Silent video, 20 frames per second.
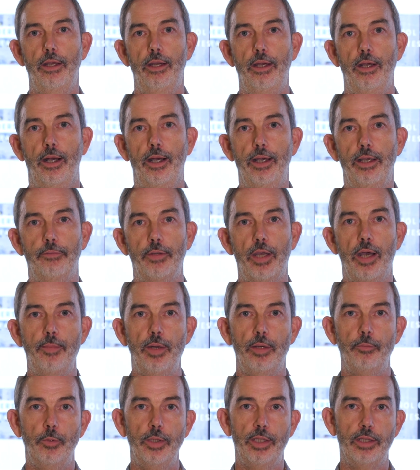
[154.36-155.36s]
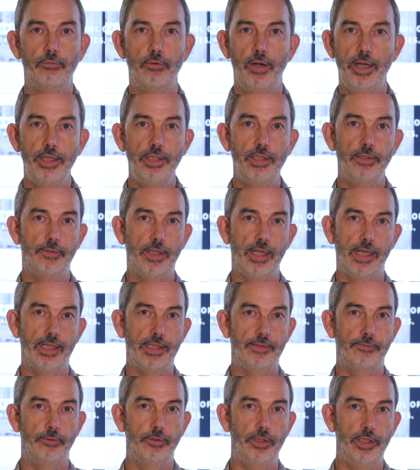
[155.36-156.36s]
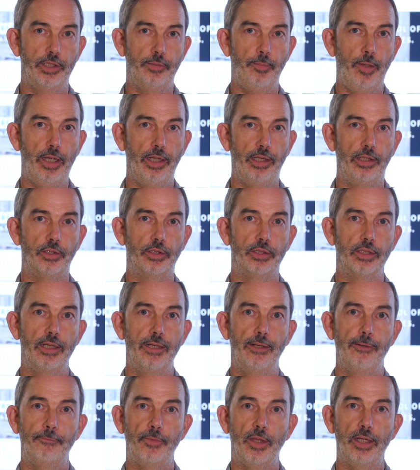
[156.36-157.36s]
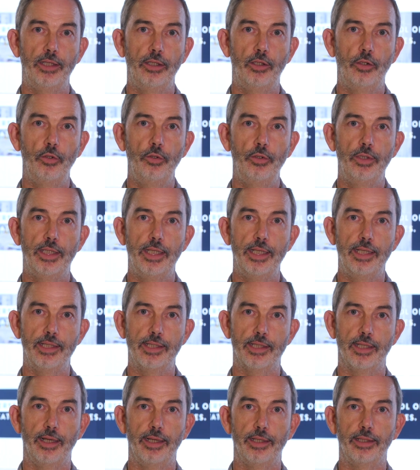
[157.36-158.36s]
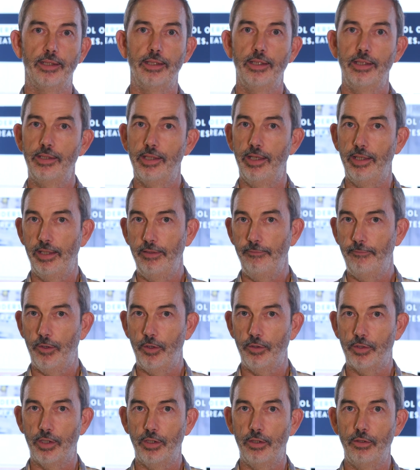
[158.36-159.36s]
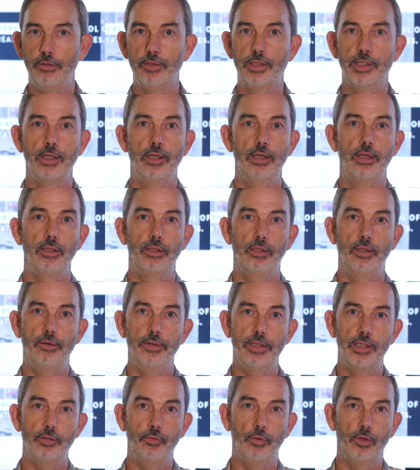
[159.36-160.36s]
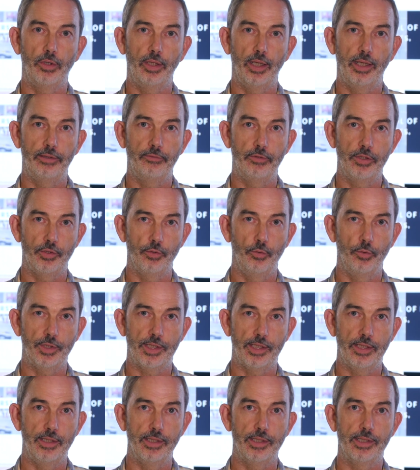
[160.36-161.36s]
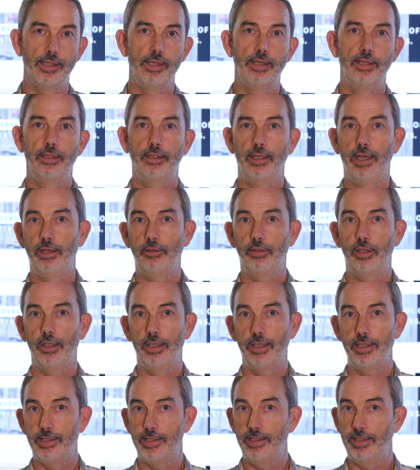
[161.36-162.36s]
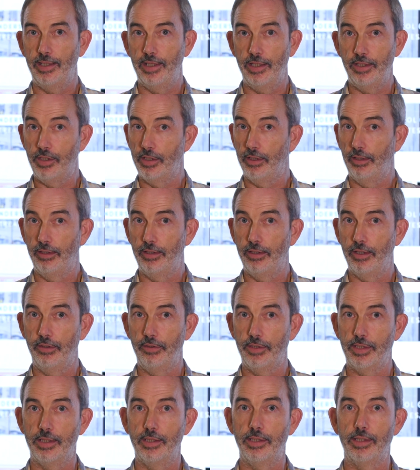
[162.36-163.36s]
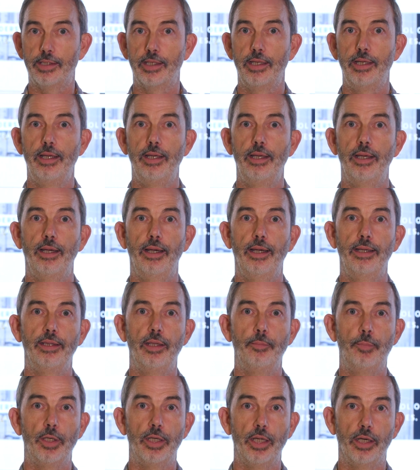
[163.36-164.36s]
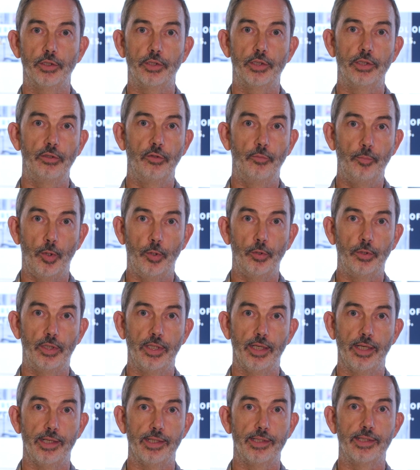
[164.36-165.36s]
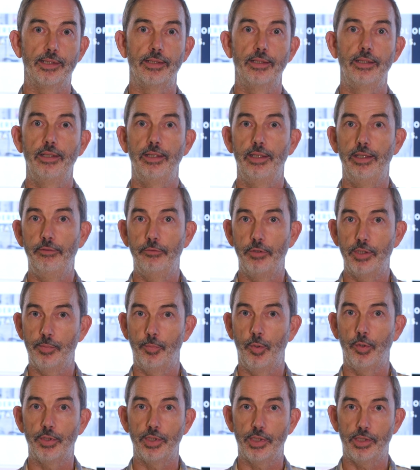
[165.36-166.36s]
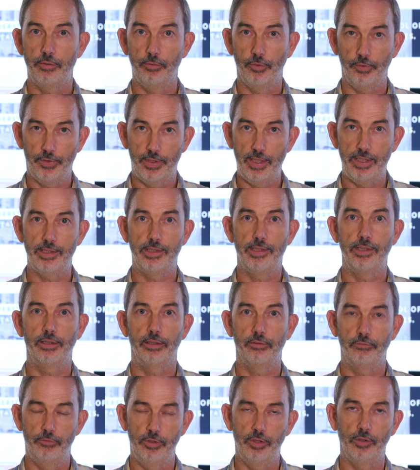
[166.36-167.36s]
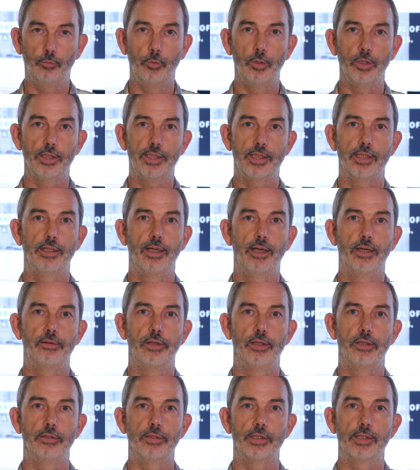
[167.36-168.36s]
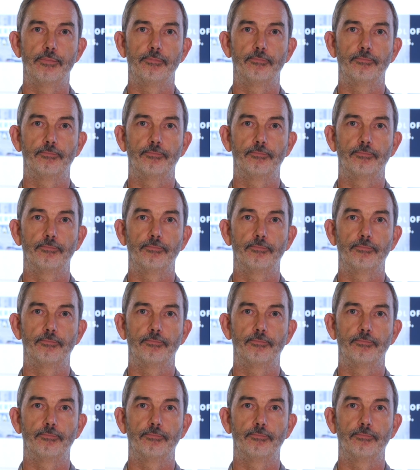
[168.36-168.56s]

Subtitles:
I have come up with a range of tasks for each page that include things like taking photos, going to online resources, calculating insulin doses, and the production of podcasts in response to authentic real-world scenarios.